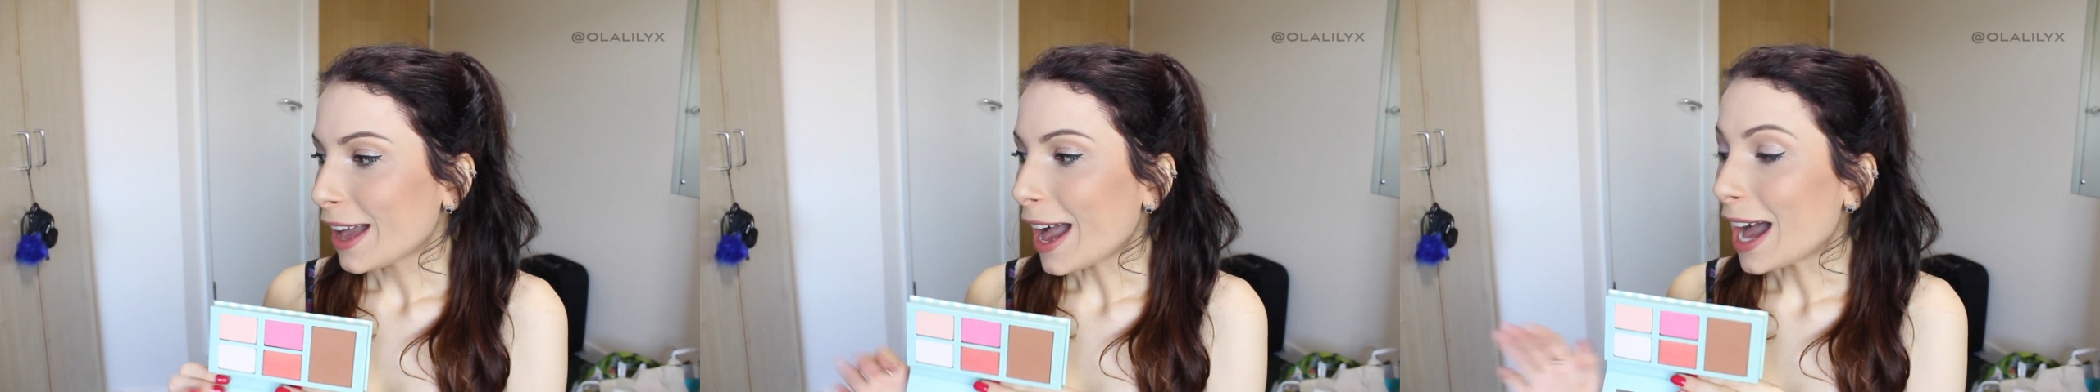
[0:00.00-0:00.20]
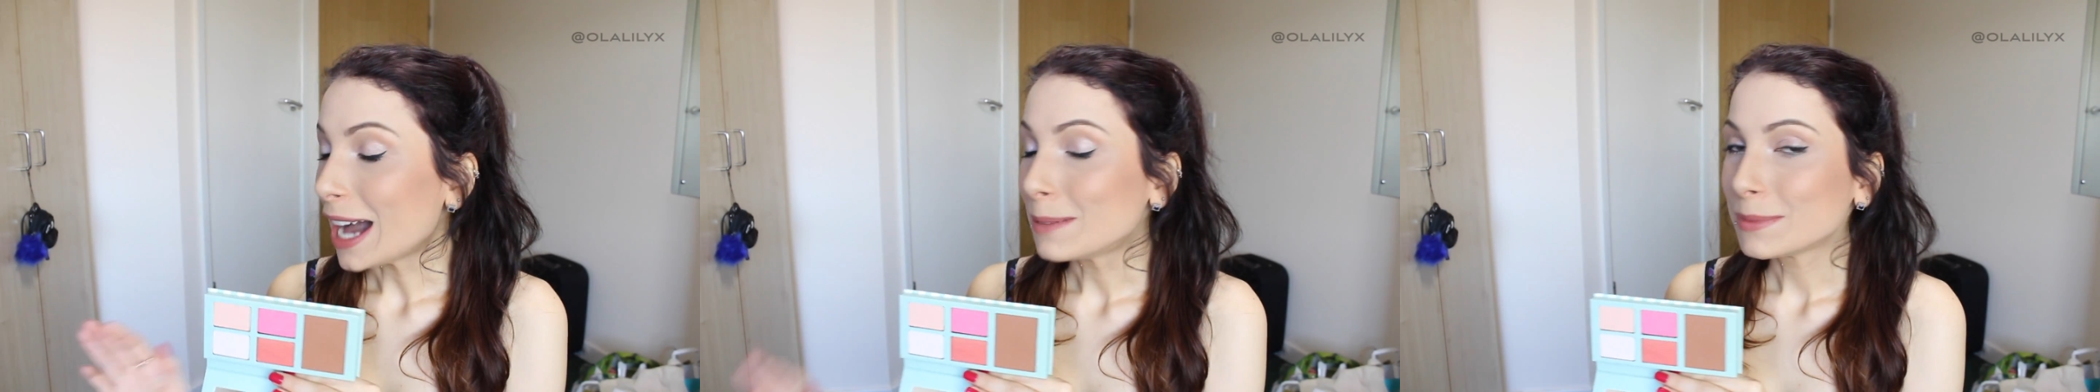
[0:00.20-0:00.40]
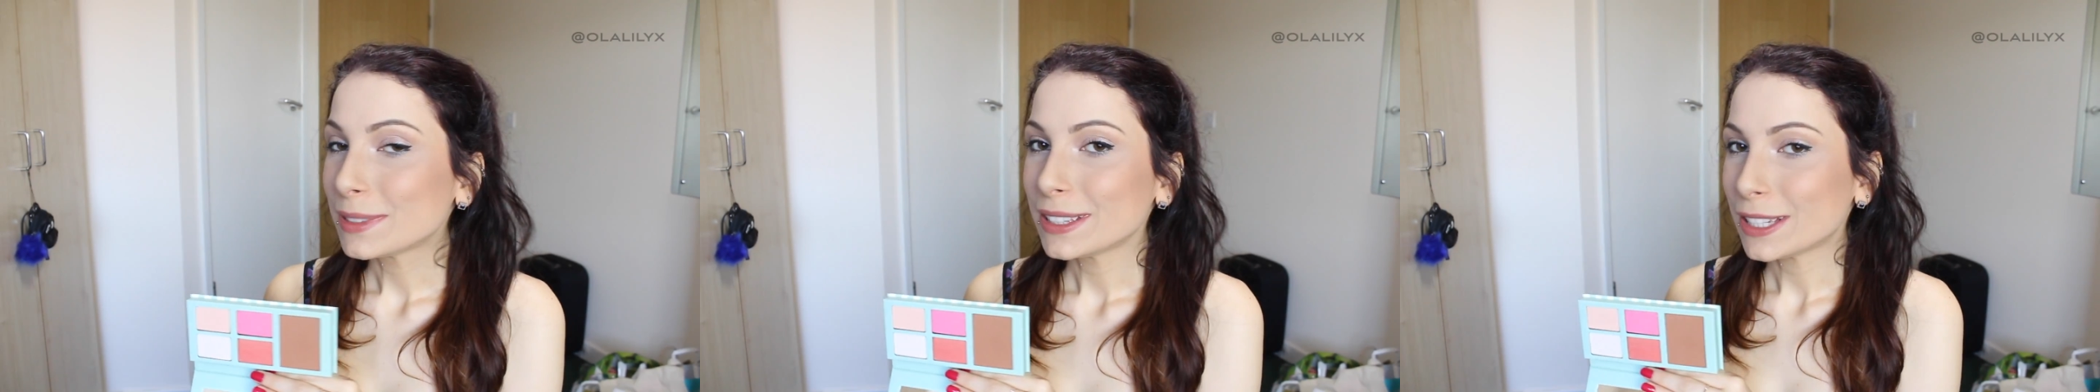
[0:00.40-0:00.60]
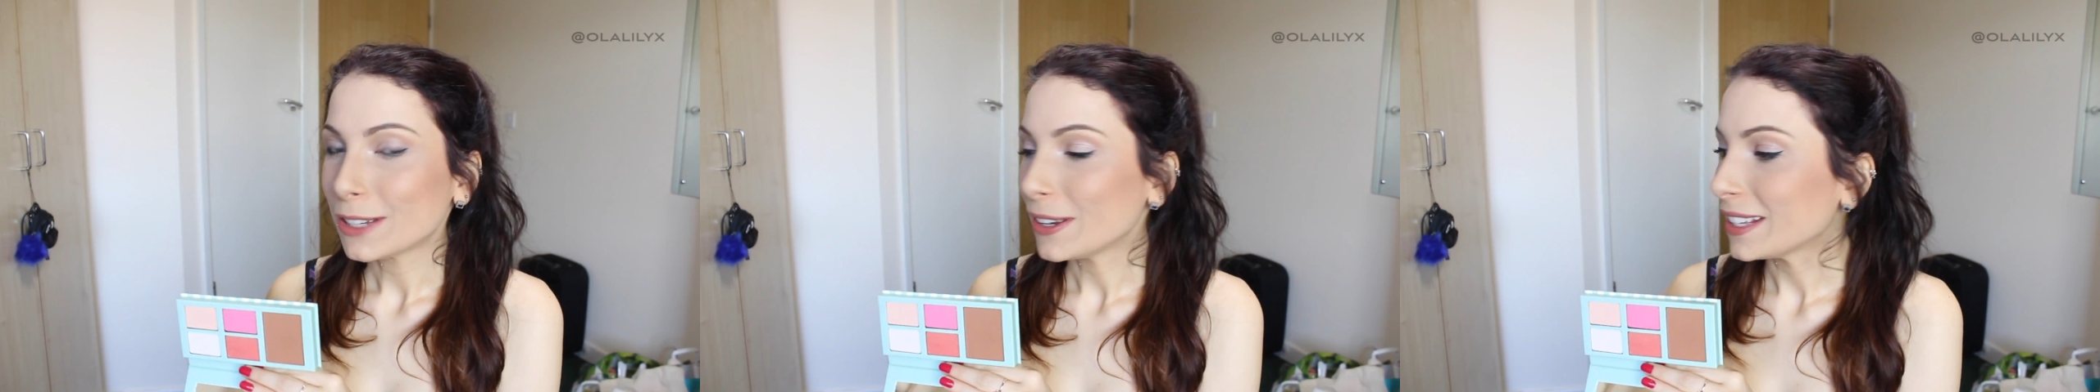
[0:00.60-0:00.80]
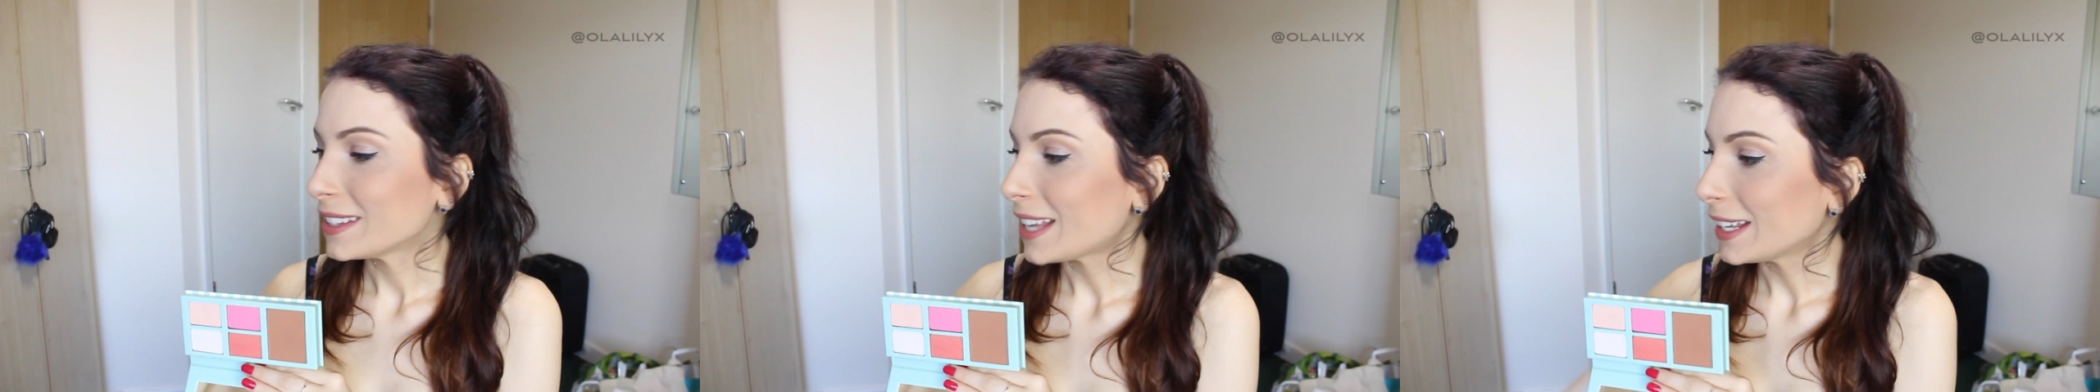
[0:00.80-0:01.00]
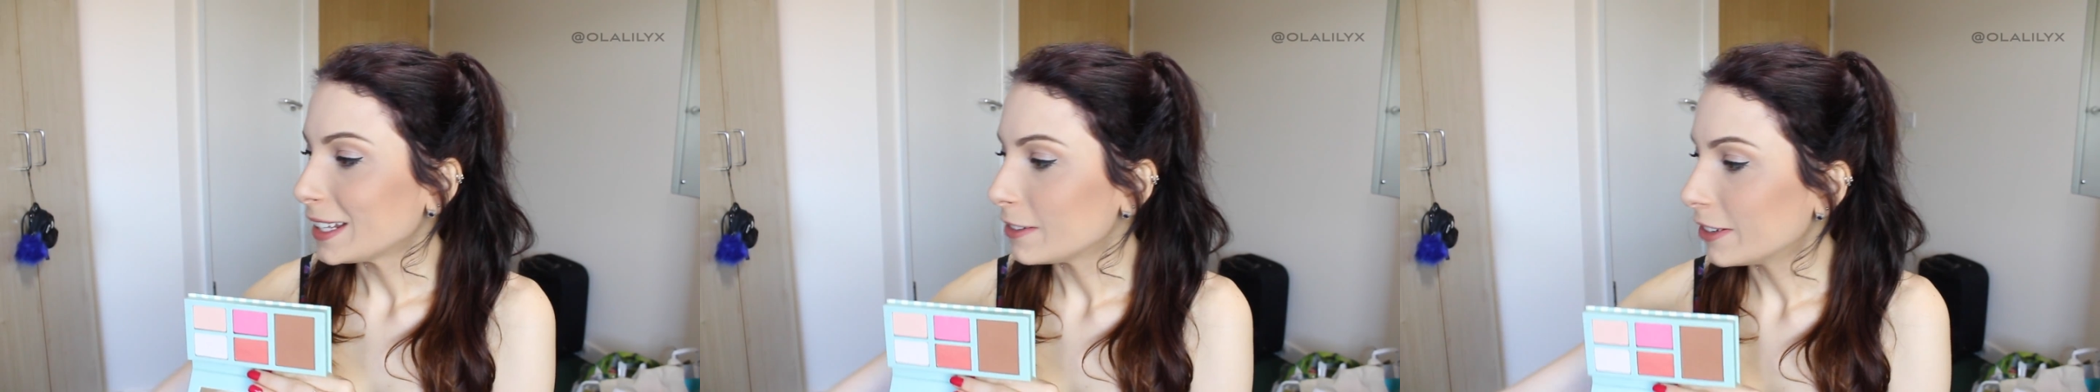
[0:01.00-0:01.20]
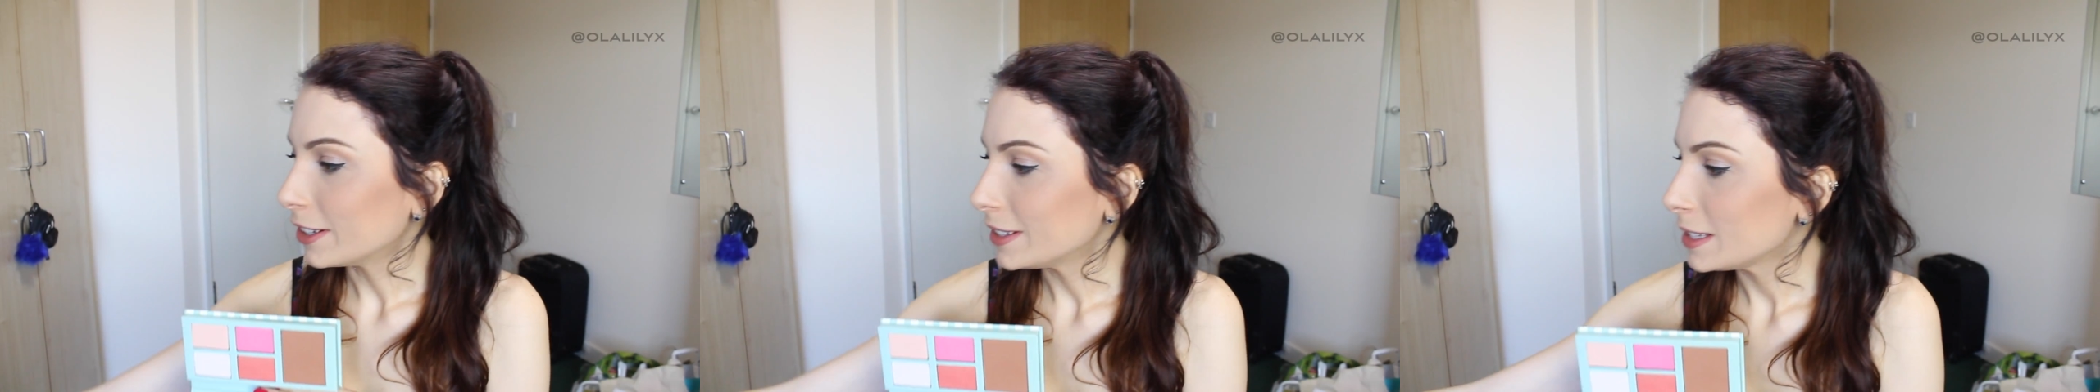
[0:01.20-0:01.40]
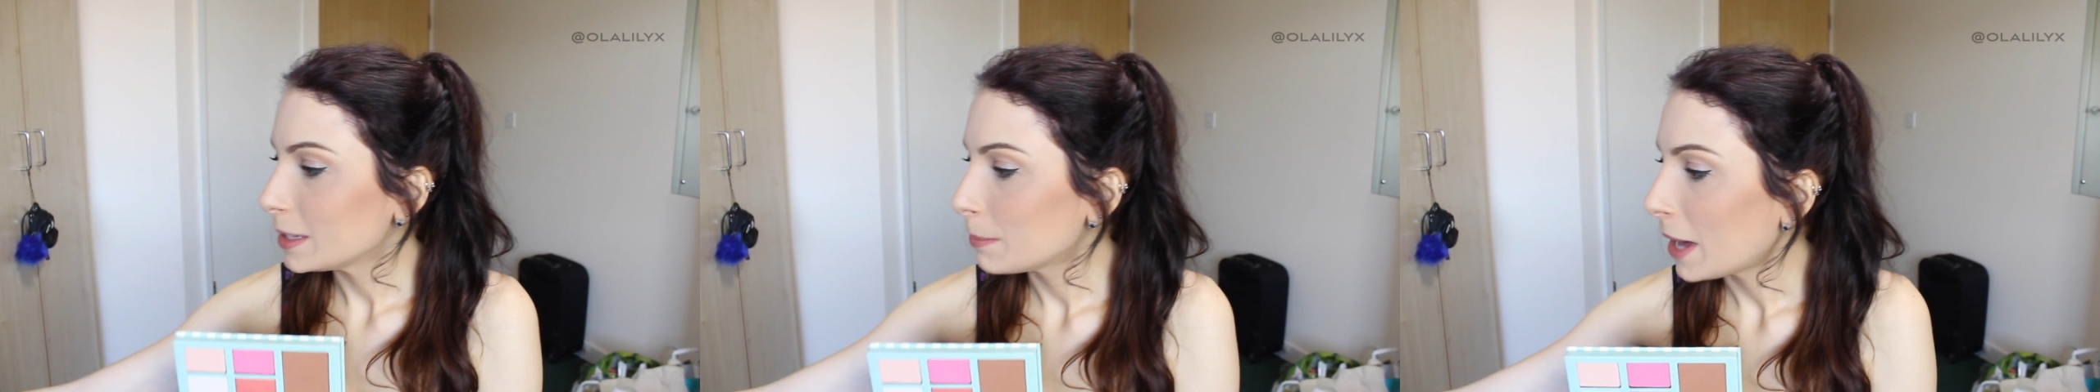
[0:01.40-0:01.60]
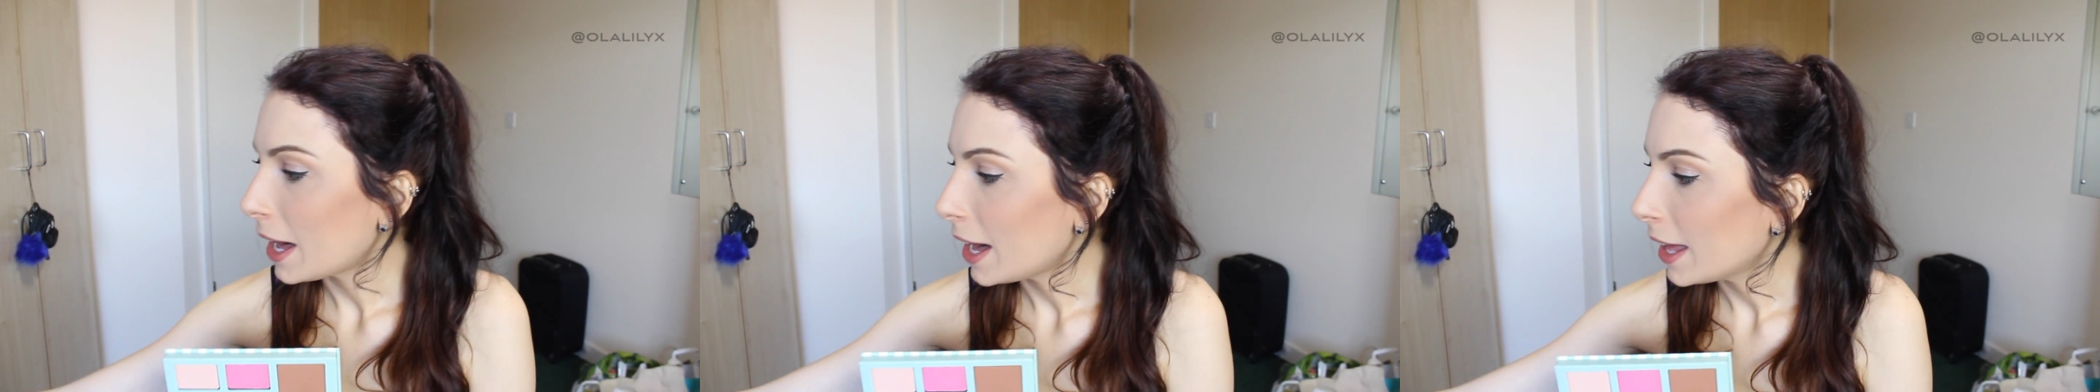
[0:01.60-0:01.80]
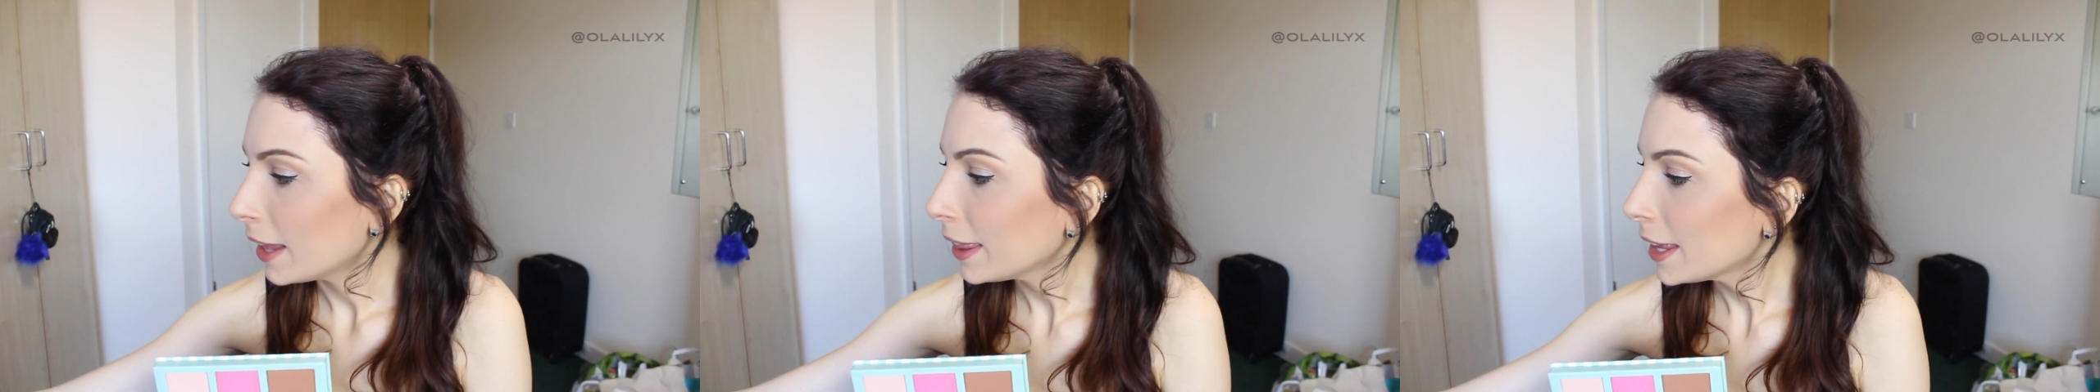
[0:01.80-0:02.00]
i'm so excited for this
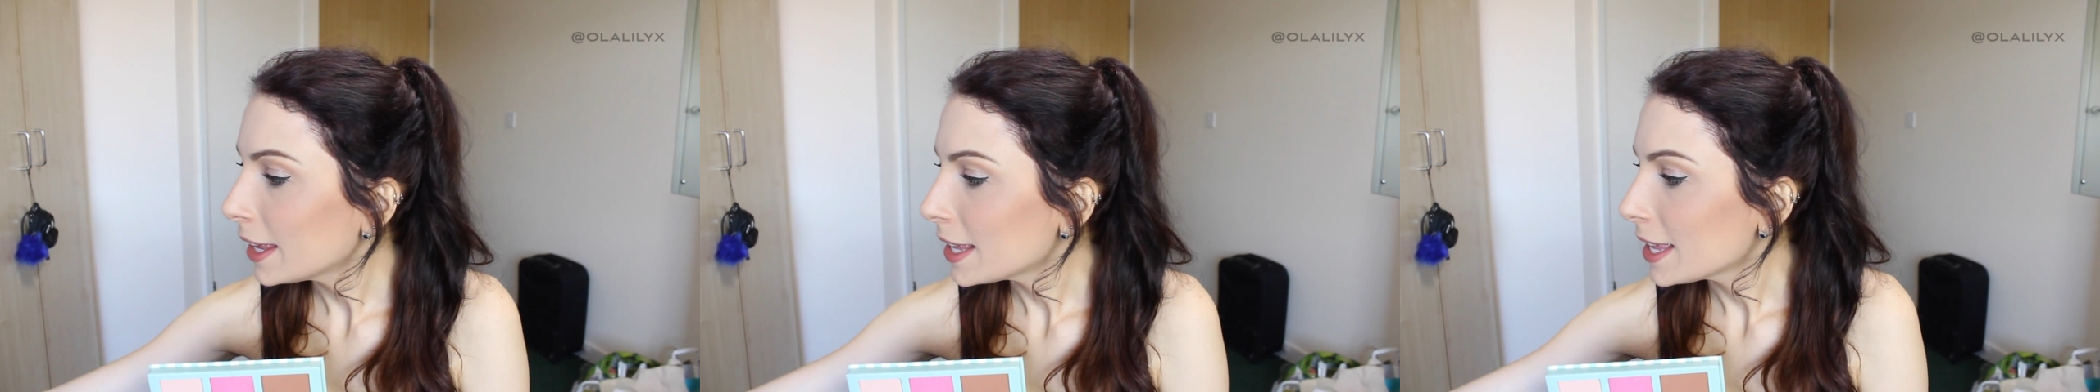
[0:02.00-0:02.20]
part